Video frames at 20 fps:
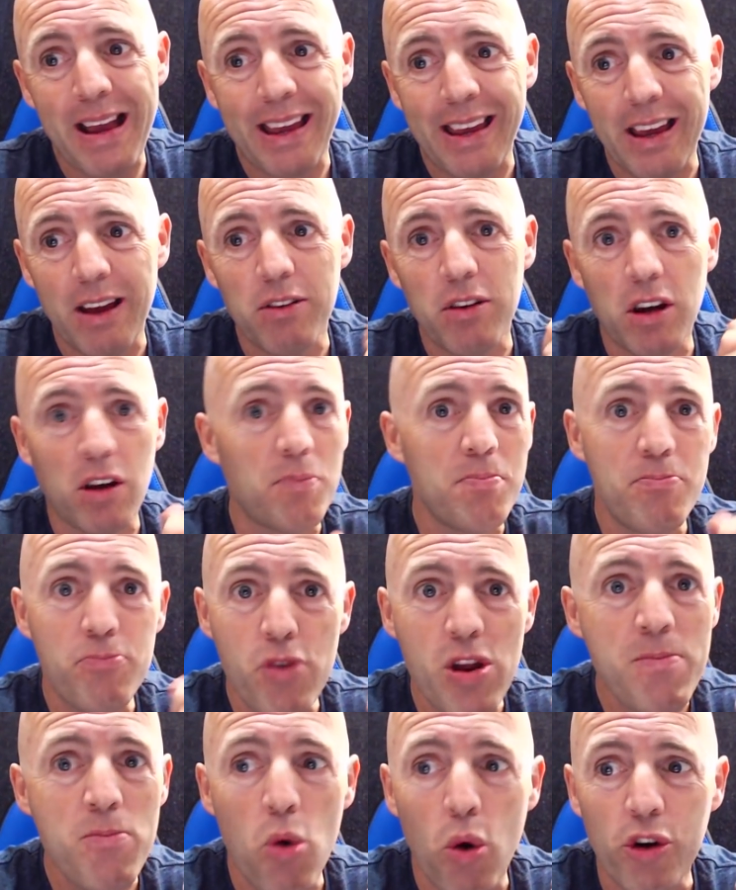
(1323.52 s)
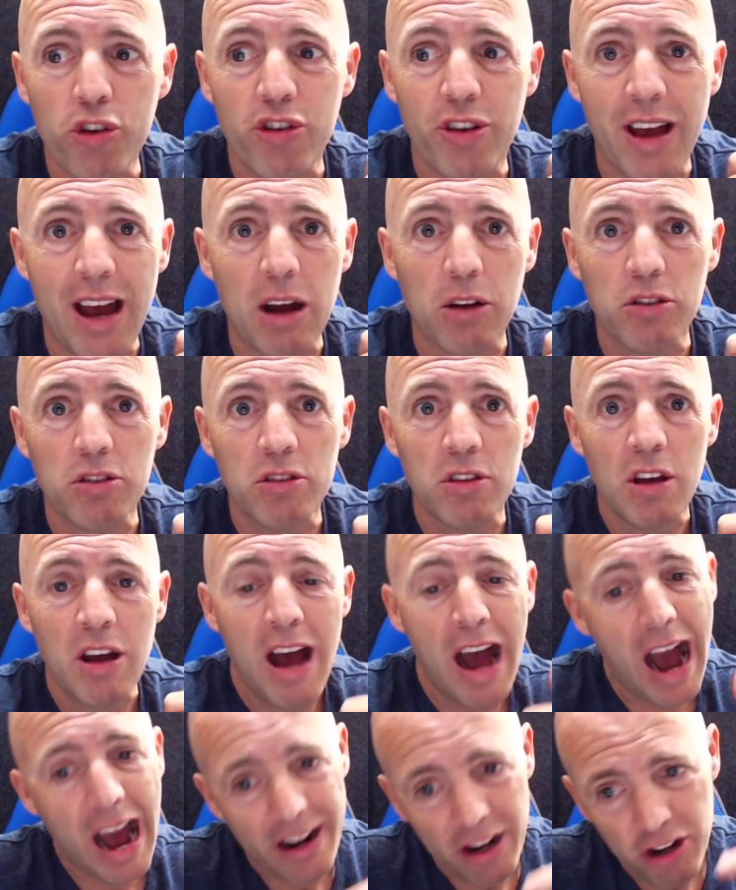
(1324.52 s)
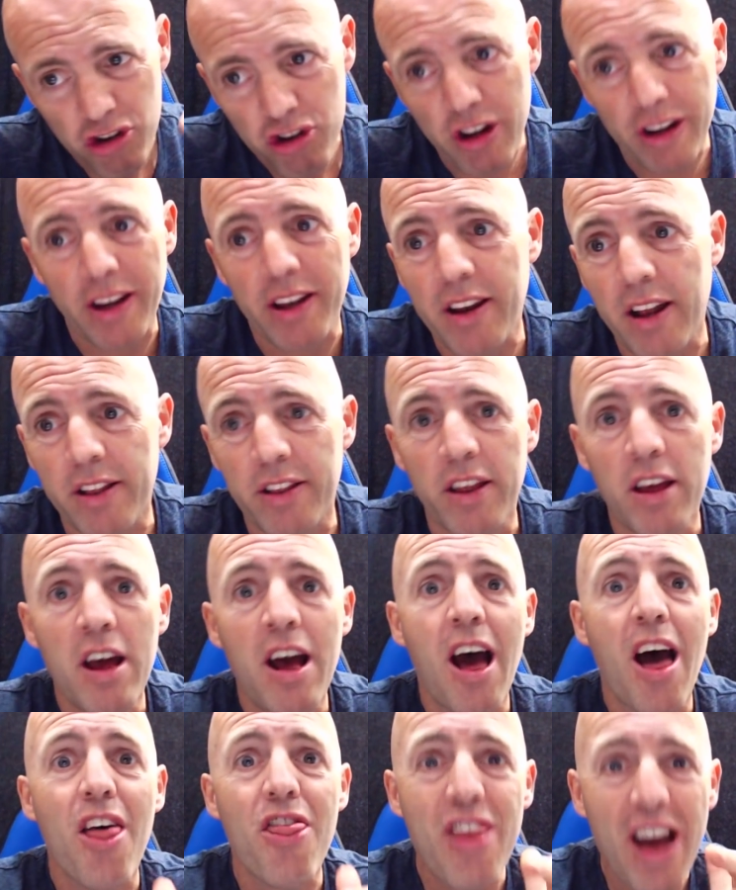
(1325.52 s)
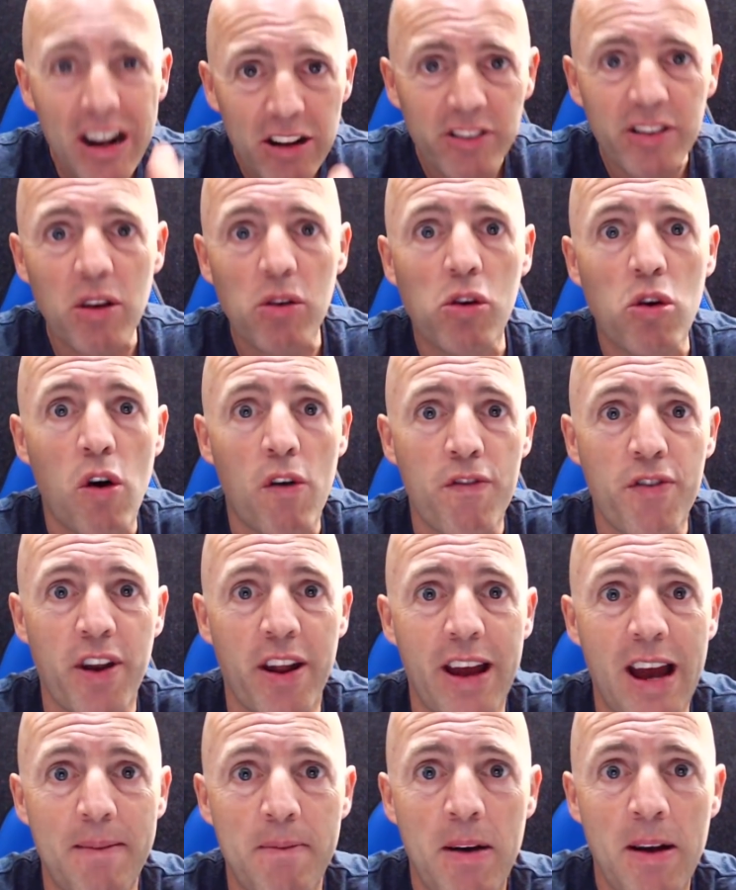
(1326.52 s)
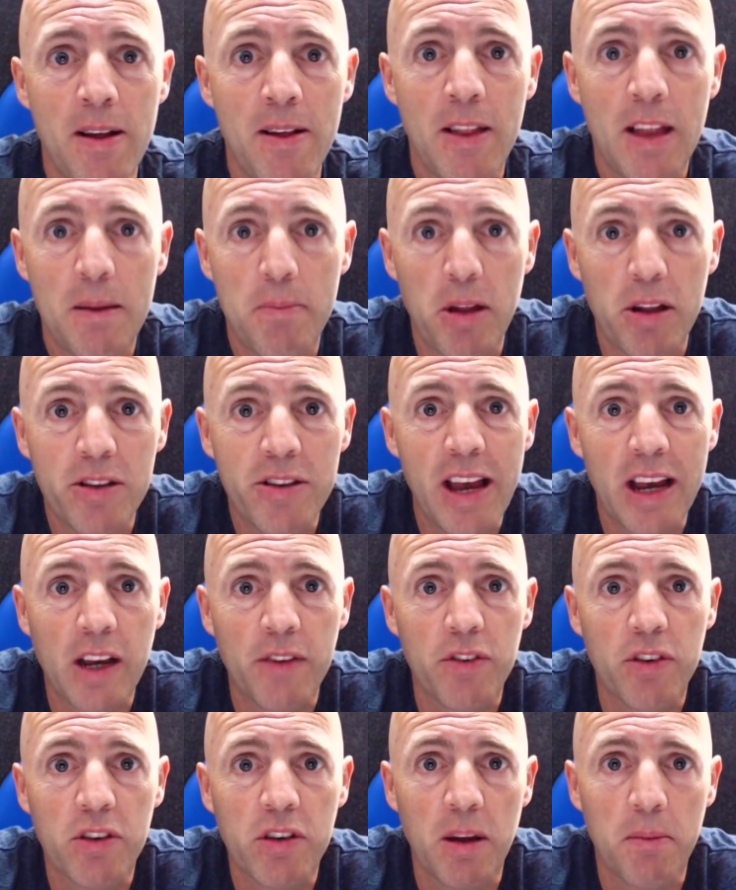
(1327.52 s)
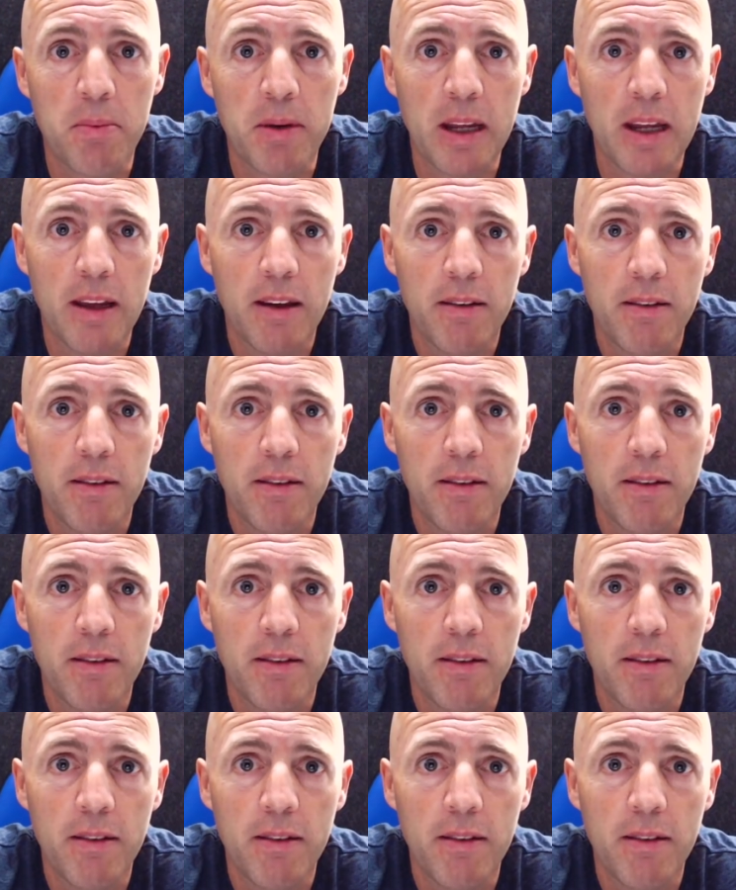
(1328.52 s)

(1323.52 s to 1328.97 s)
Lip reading: account and I'm remortgage the house and I chuck it in. That's how confident I am about the tech of this company.